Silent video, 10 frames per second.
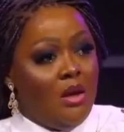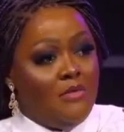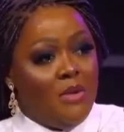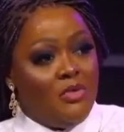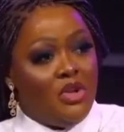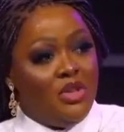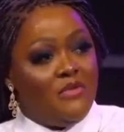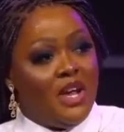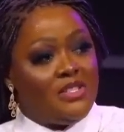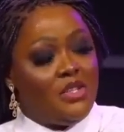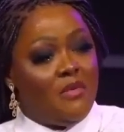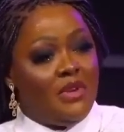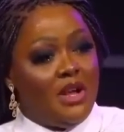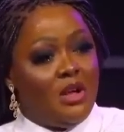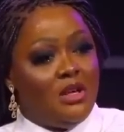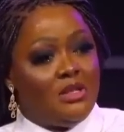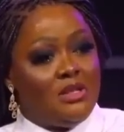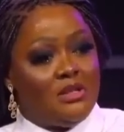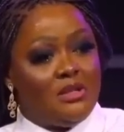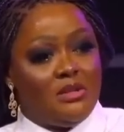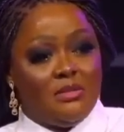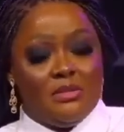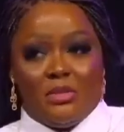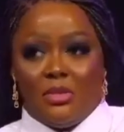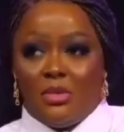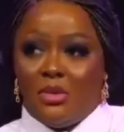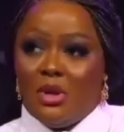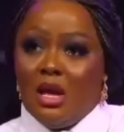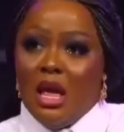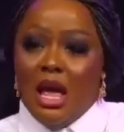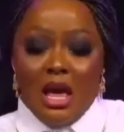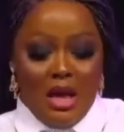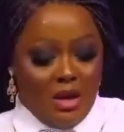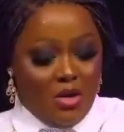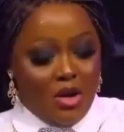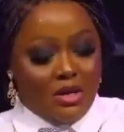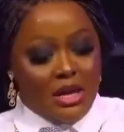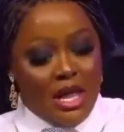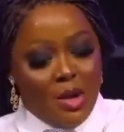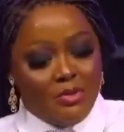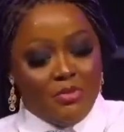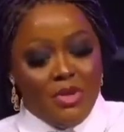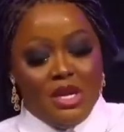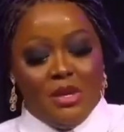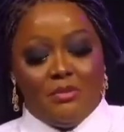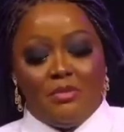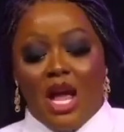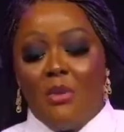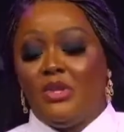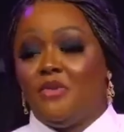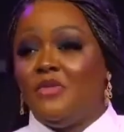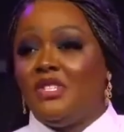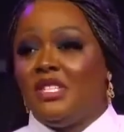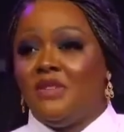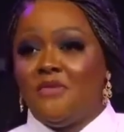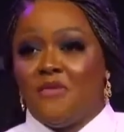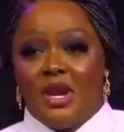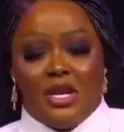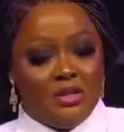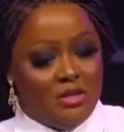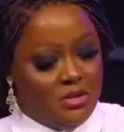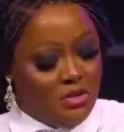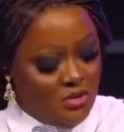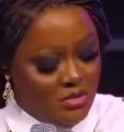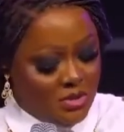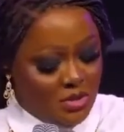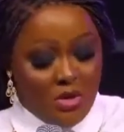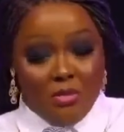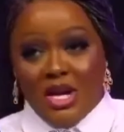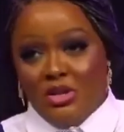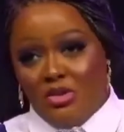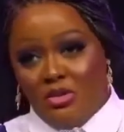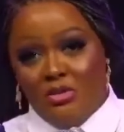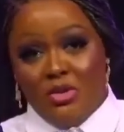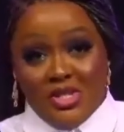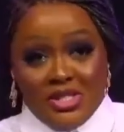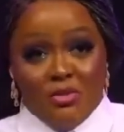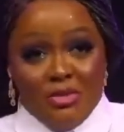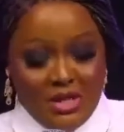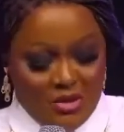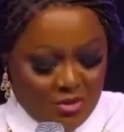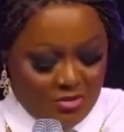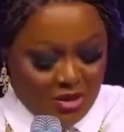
From the University of Lagos, God helped me. I went to visit a friend who was called Matthew, or he's still Matthew.